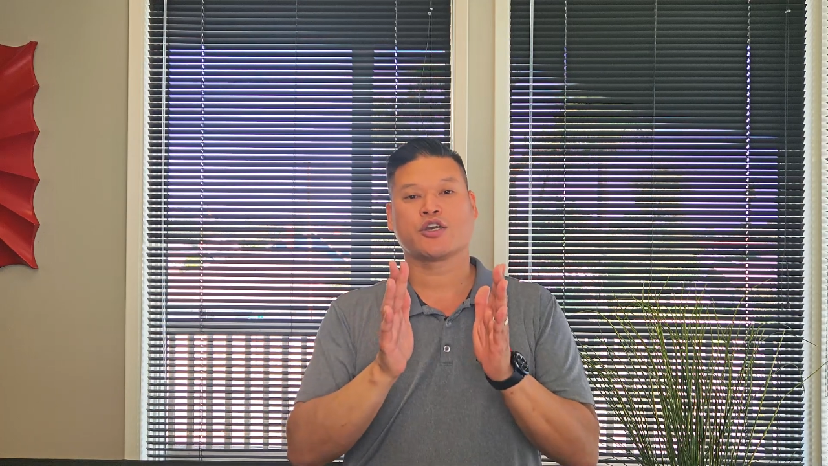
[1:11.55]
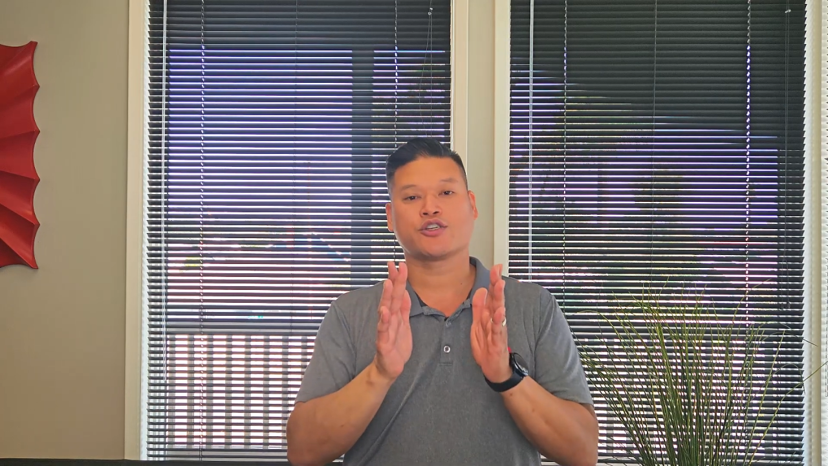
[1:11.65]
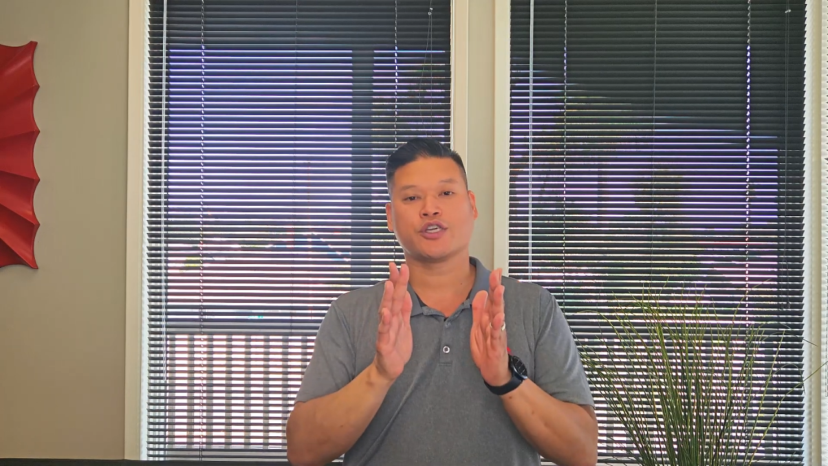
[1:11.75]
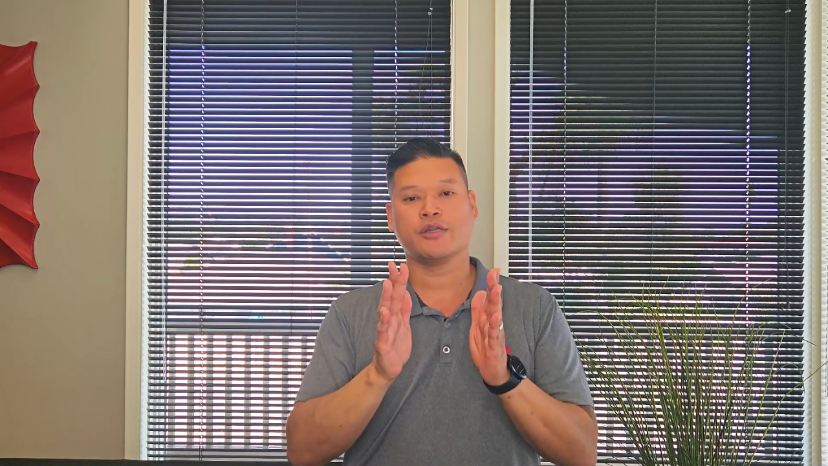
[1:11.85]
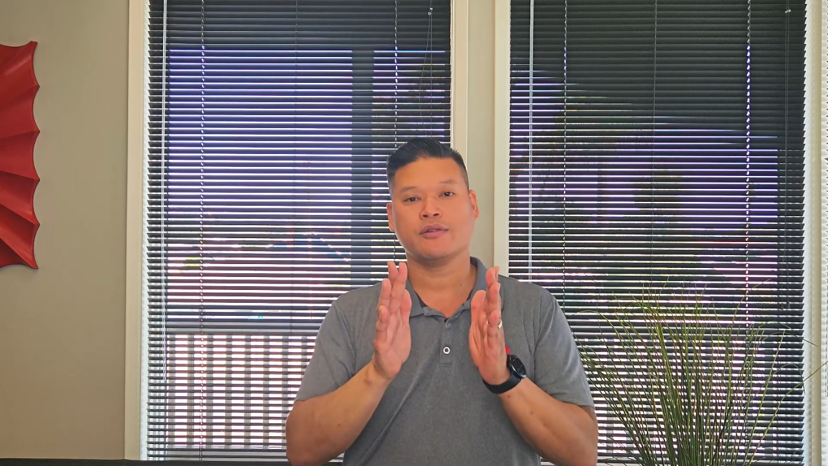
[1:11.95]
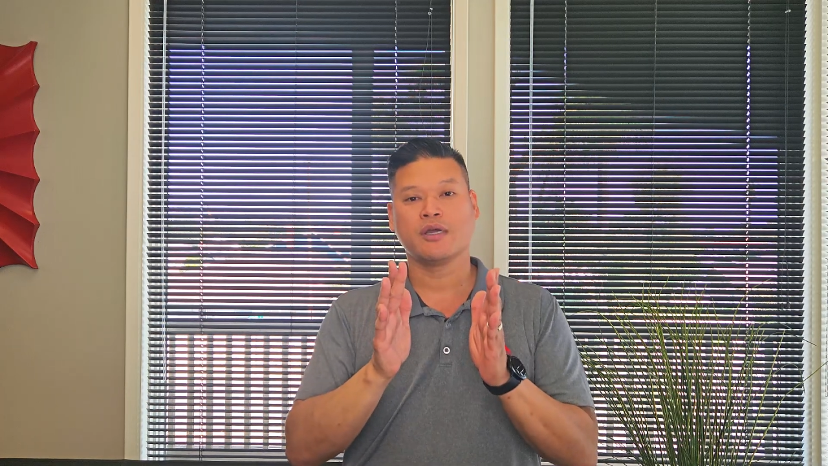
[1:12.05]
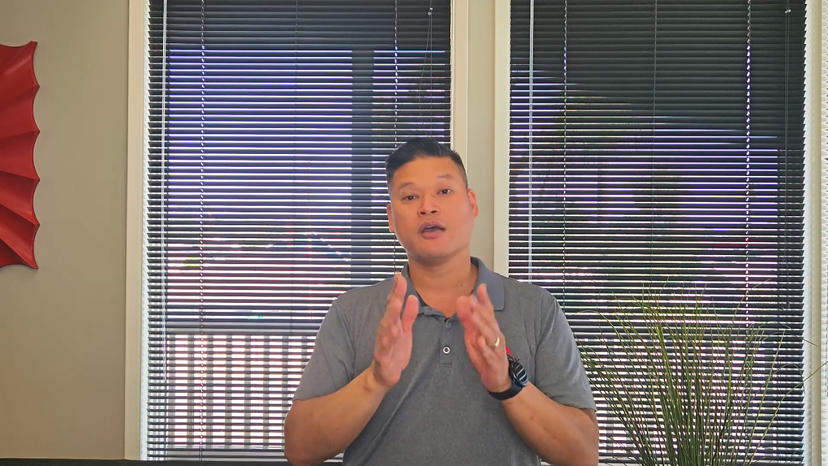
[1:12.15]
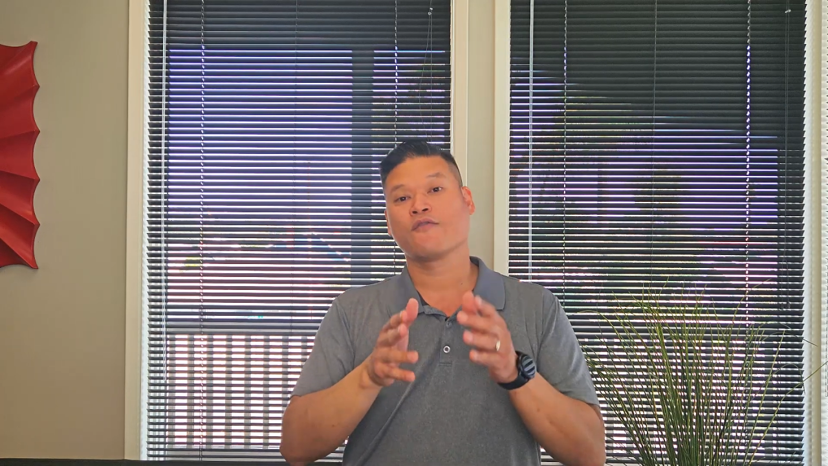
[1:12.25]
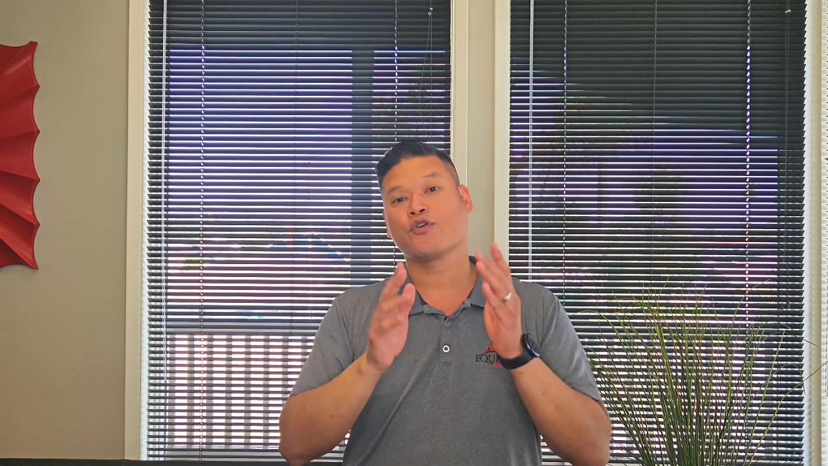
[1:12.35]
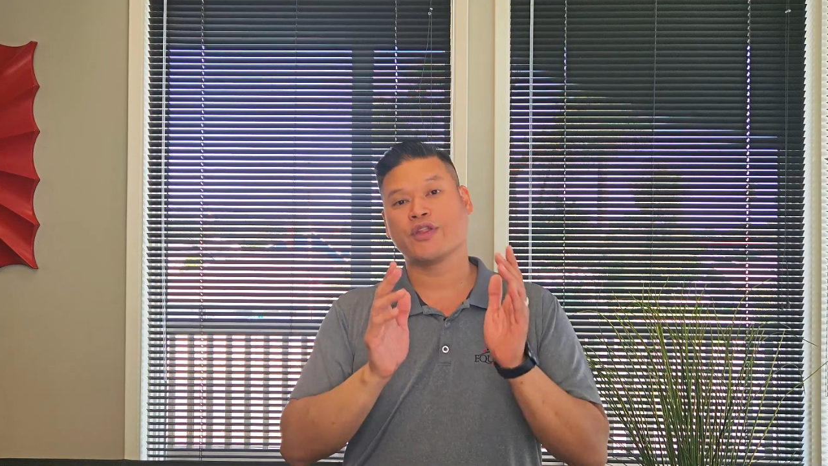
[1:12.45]

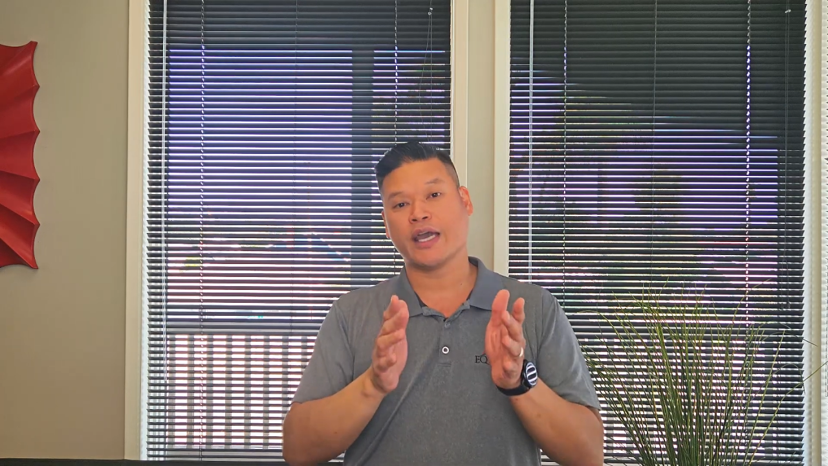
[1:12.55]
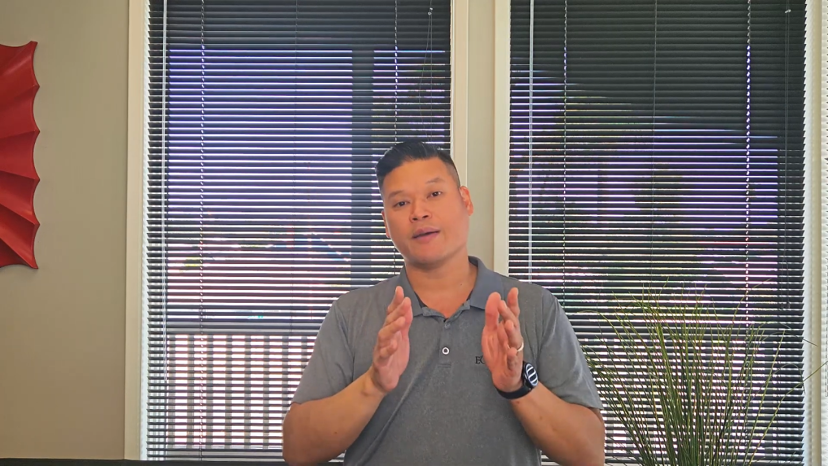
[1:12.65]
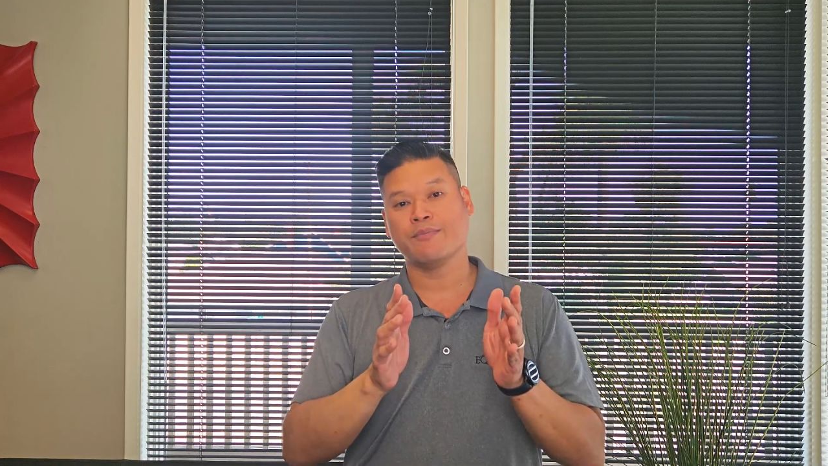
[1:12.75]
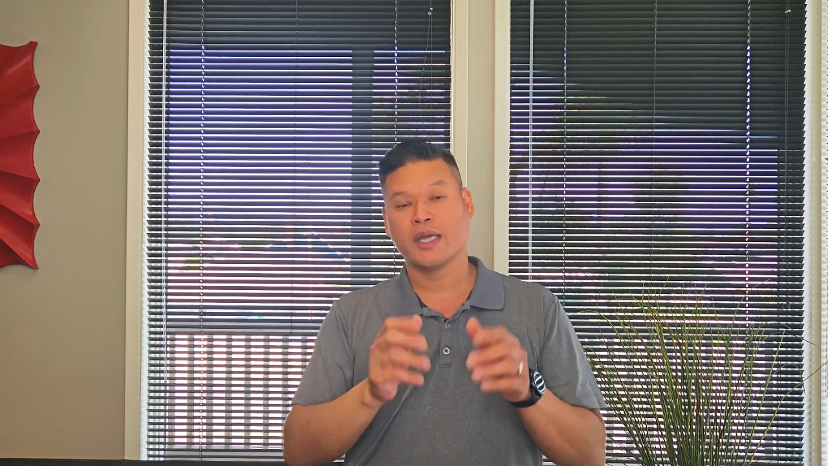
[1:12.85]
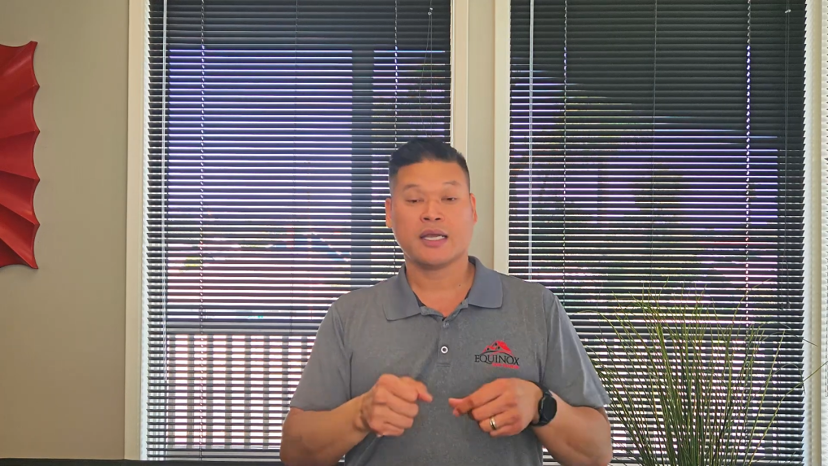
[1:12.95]
cushion for them